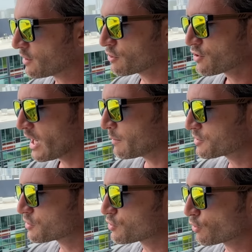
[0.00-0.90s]
Your job is
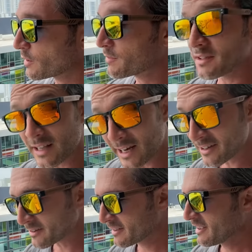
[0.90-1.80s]
to show them the
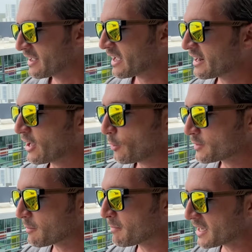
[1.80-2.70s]
data and help
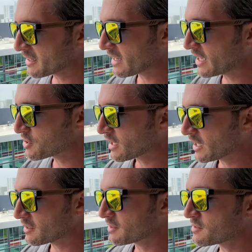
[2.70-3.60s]
them make an
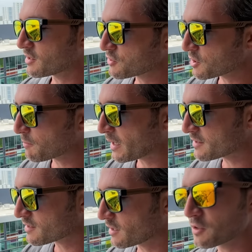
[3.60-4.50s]
educated decision
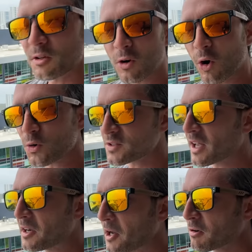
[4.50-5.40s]
based on their goals.
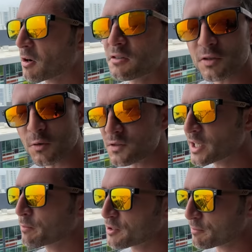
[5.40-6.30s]
And here are two
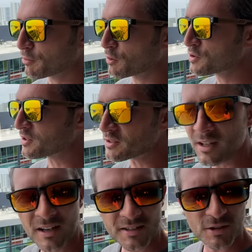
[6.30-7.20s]
separate approaches.
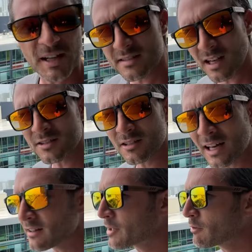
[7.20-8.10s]
So that sounds a
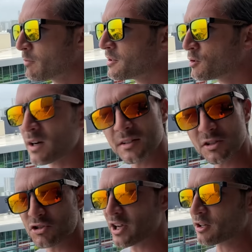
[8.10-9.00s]
lot like what we do on
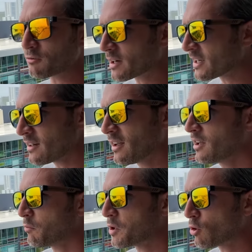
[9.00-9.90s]
this channel, right?
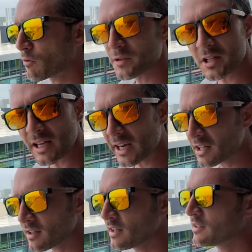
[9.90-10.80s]
We go over the
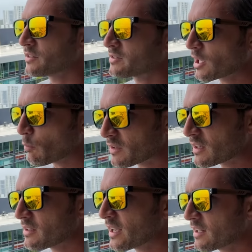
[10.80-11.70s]
data, just like we
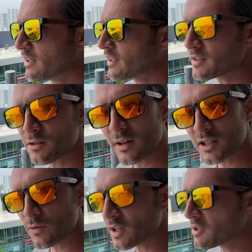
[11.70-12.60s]
did in
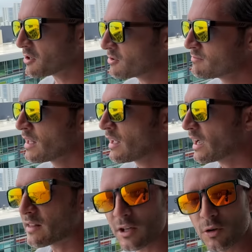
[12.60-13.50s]
yesterday's video,
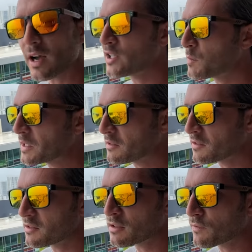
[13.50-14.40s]
and then you guys make the
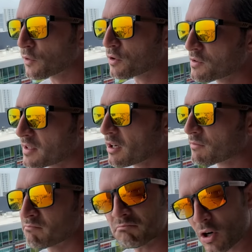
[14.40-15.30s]
decision for
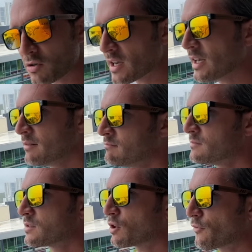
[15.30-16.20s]
yourself. Okay?
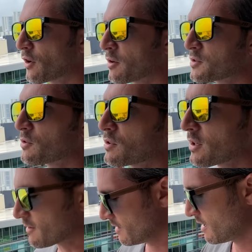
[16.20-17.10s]
So far, so
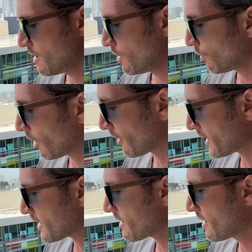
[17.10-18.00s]
good. All right.